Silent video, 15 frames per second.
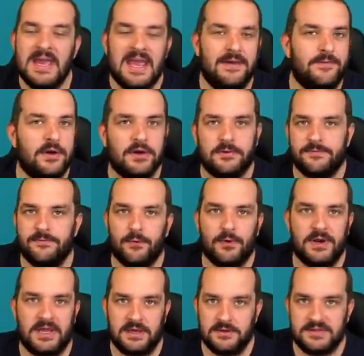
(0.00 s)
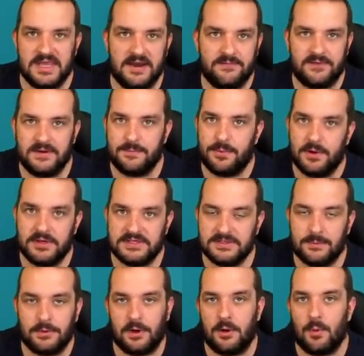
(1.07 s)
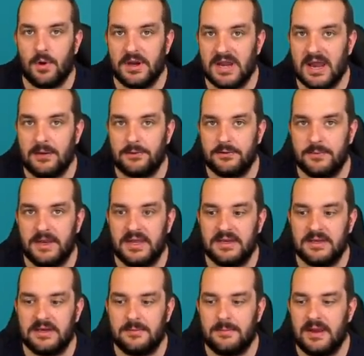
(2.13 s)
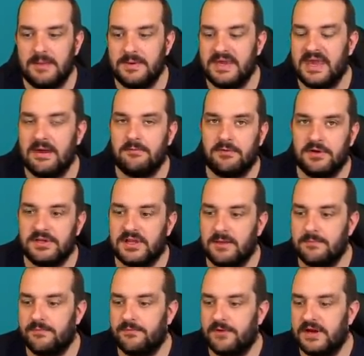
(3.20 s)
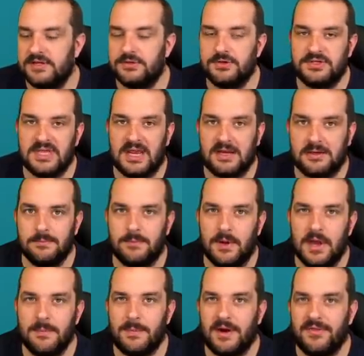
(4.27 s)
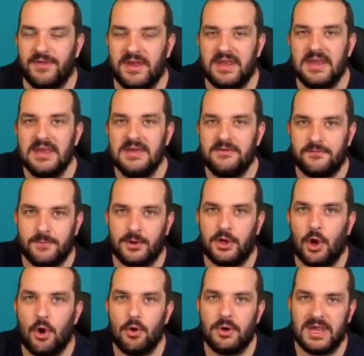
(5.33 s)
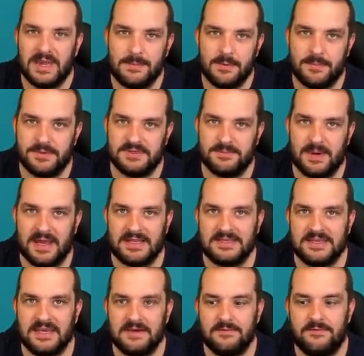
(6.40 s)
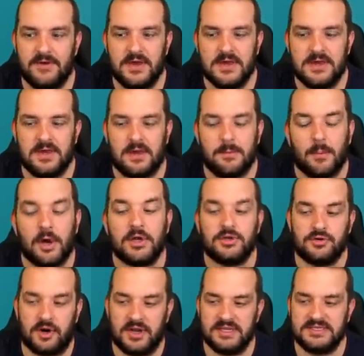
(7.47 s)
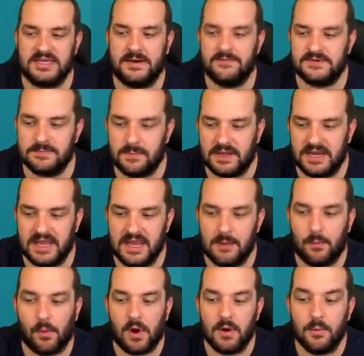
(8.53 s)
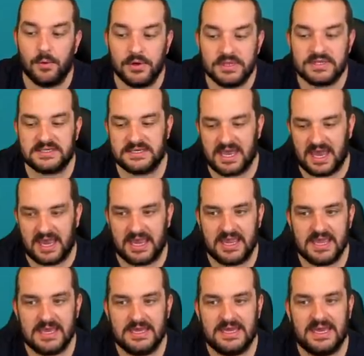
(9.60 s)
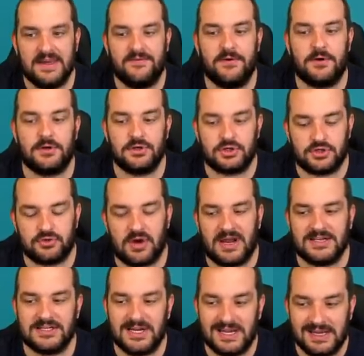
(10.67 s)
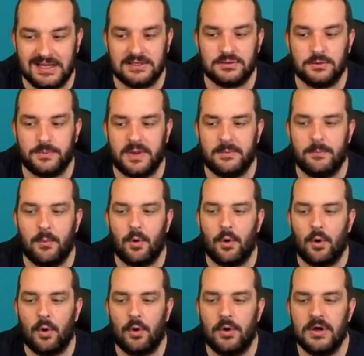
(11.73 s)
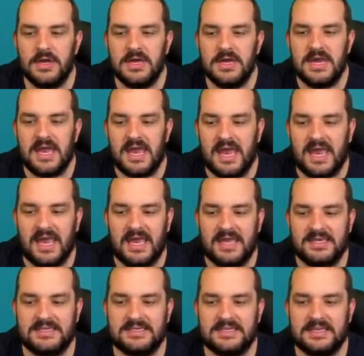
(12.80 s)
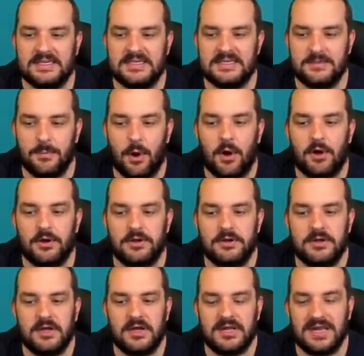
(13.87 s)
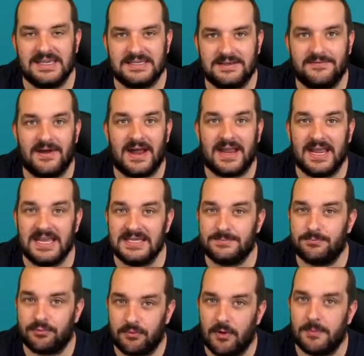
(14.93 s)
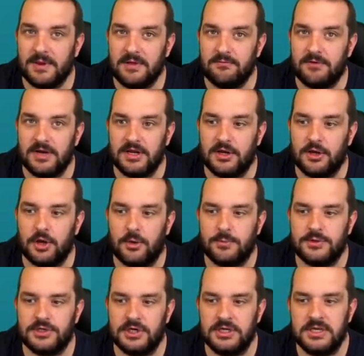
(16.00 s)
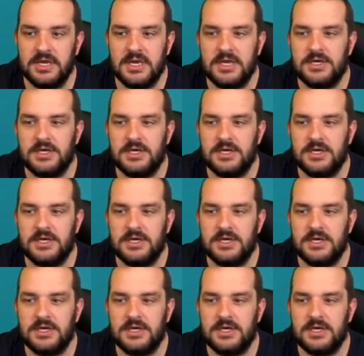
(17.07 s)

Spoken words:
If you could afford it, you'd definitely put someone like Wijnaldum in and maybe get rid of Dumfries or Stecklenburg. But I think from a goalkeeper perspective, I might try and save some money here. What I would say, if you can stretch a little bit more, is Simon against the Vakit is probably a really good option.